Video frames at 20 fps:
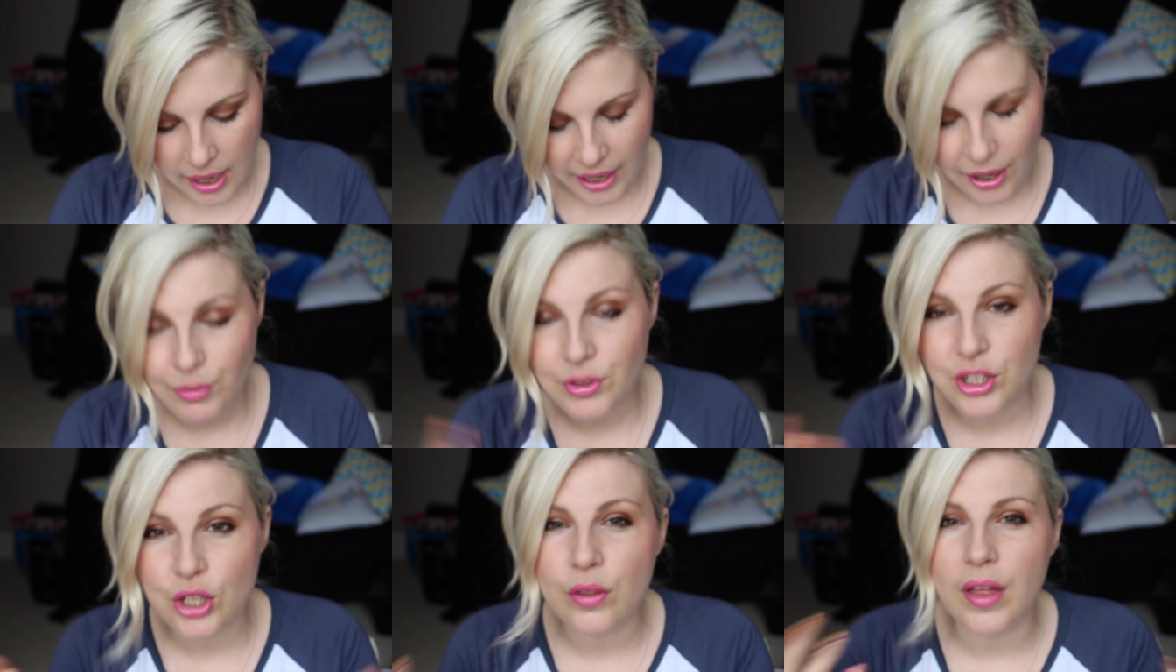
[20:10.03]

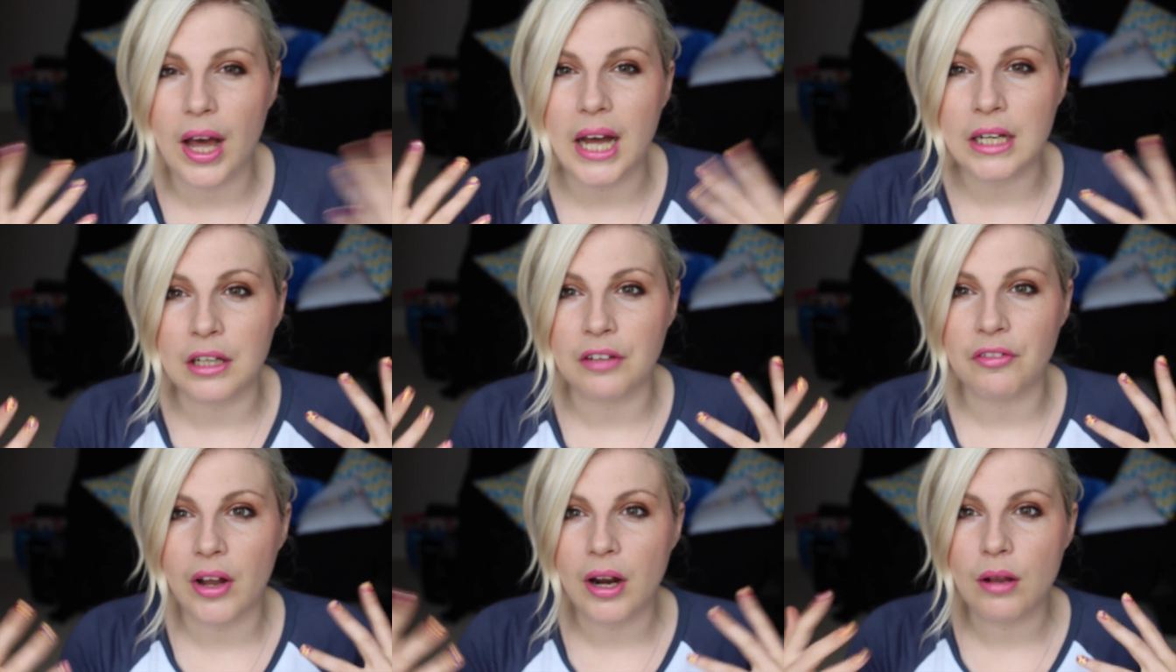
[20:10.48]
I don't do
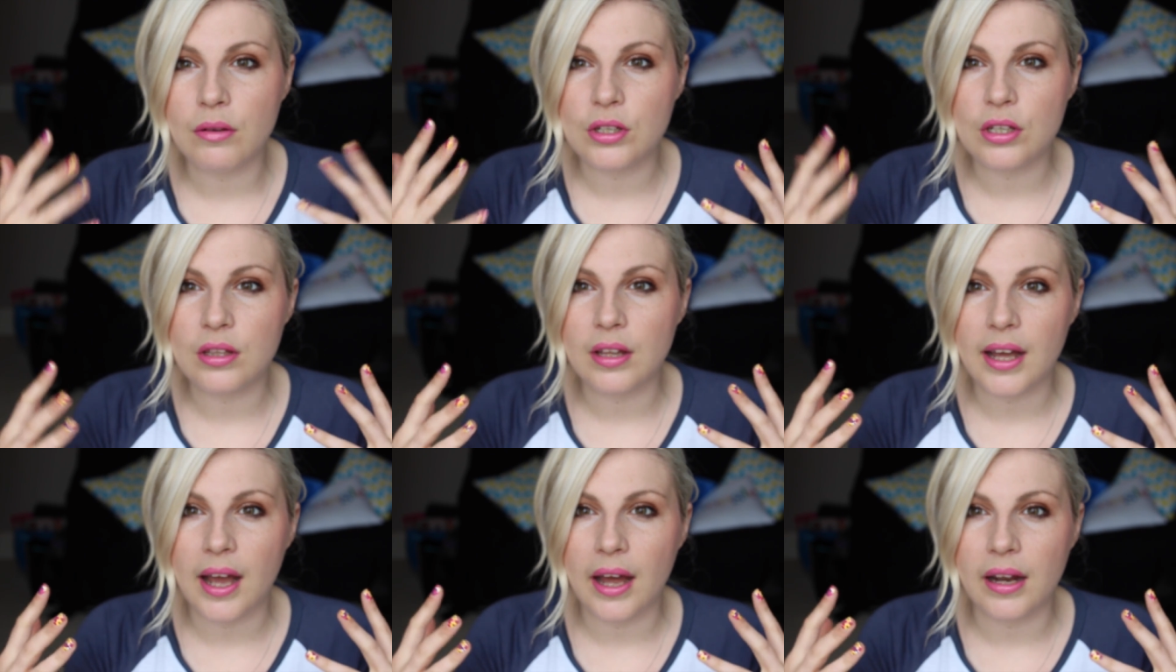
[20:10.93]
that enough. I don't
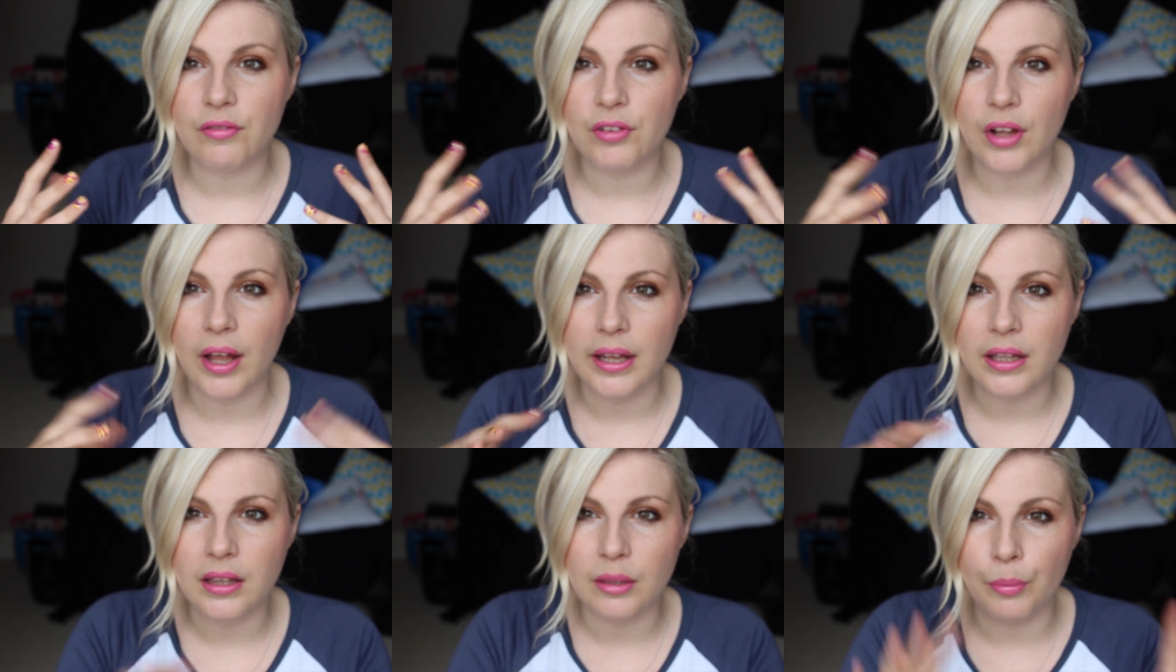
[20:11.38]
do the kind of
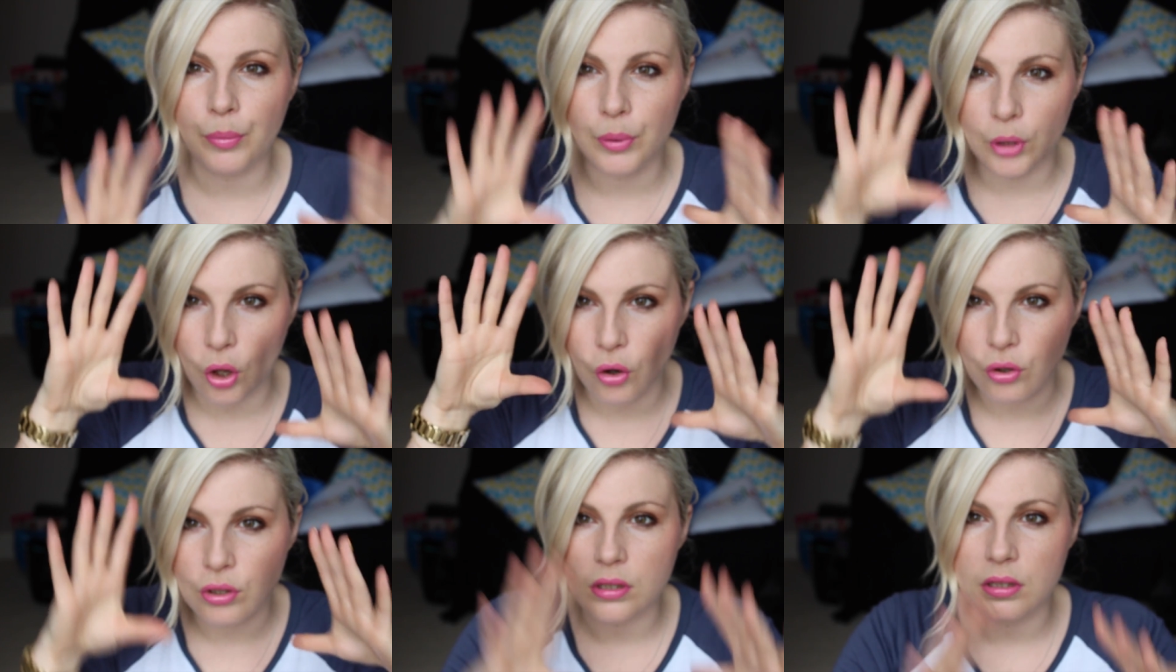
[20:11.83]
like the
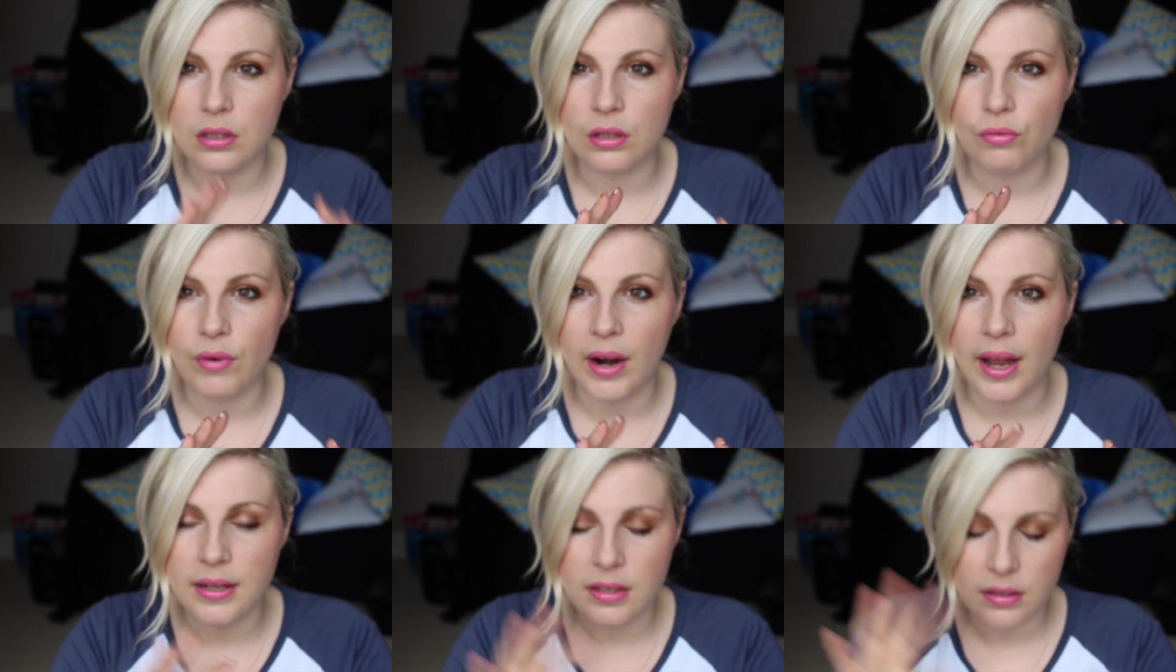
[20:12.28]
blonde and
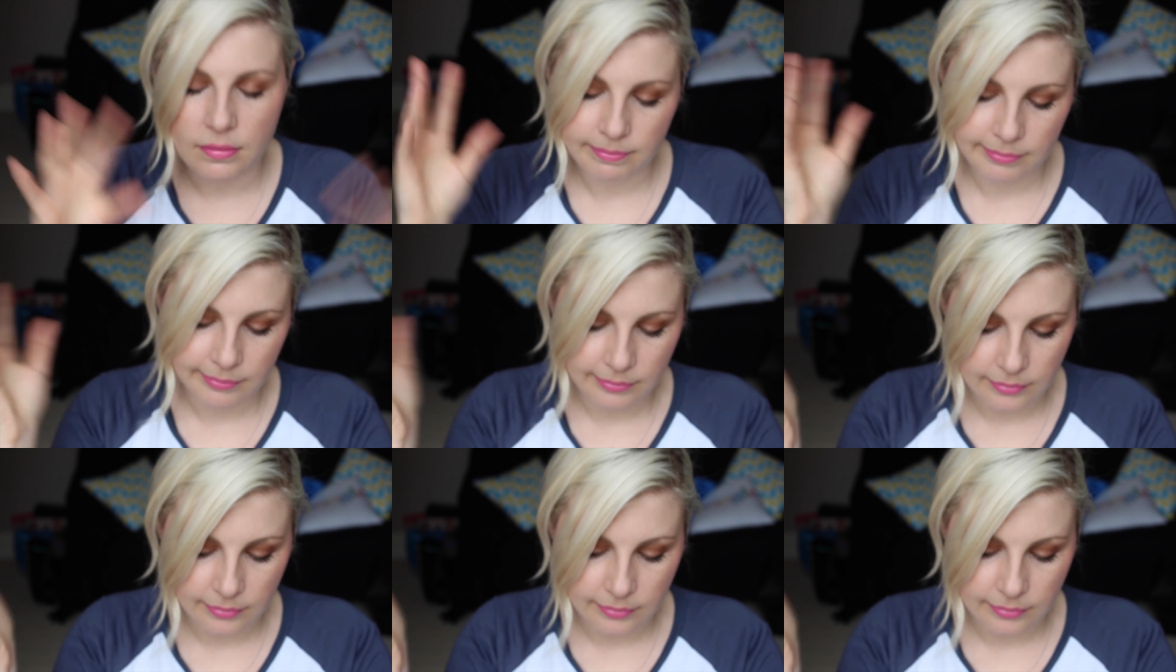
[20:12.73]
the red.